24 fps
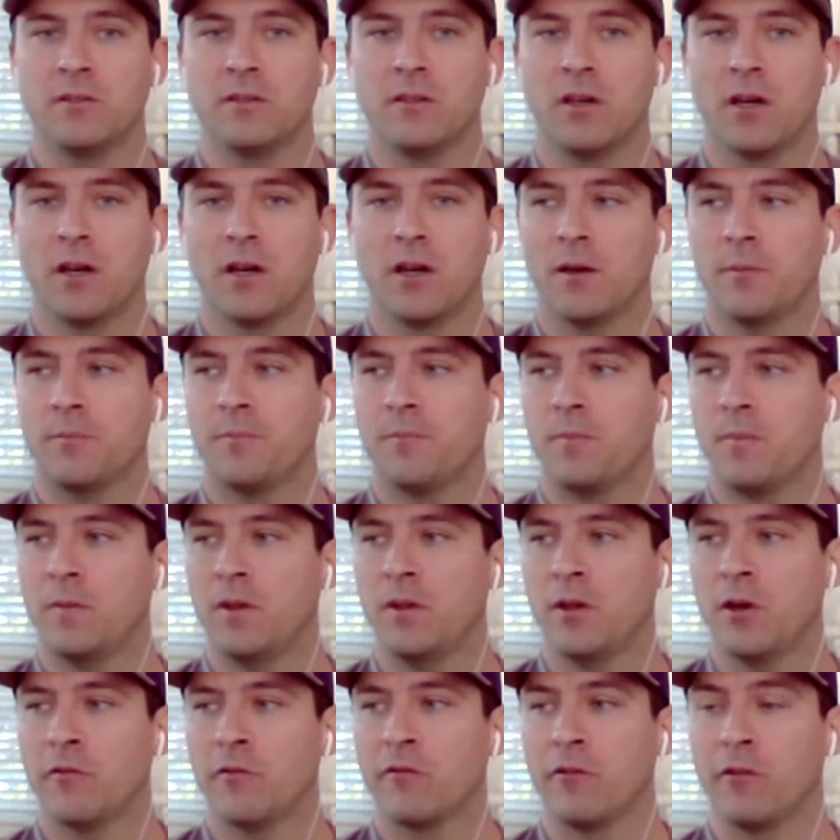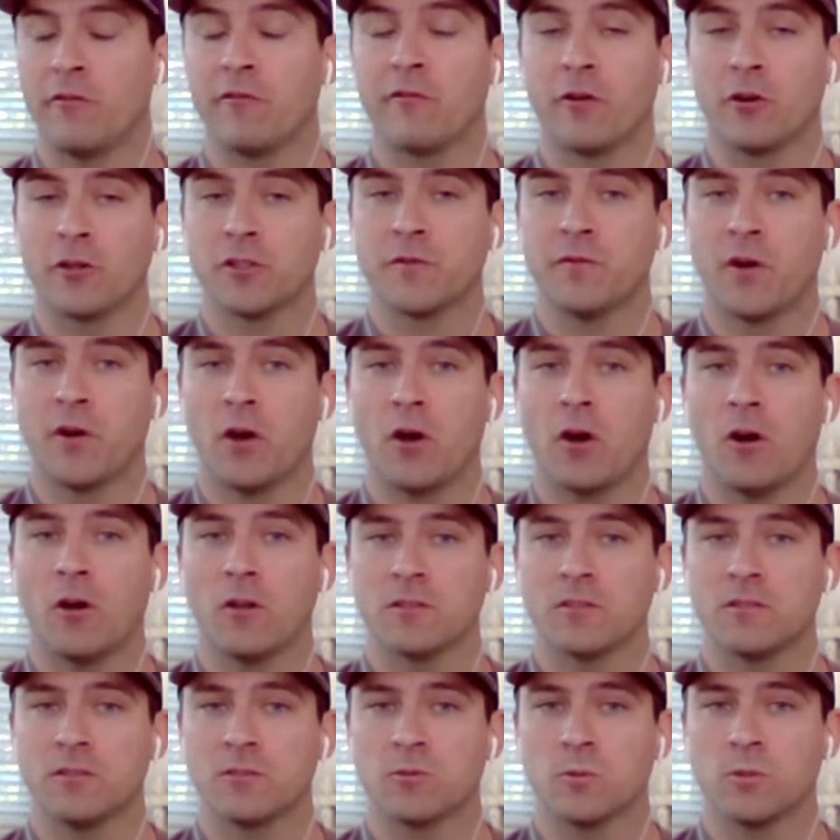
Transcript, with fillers: But, uh, you know, for the first fall,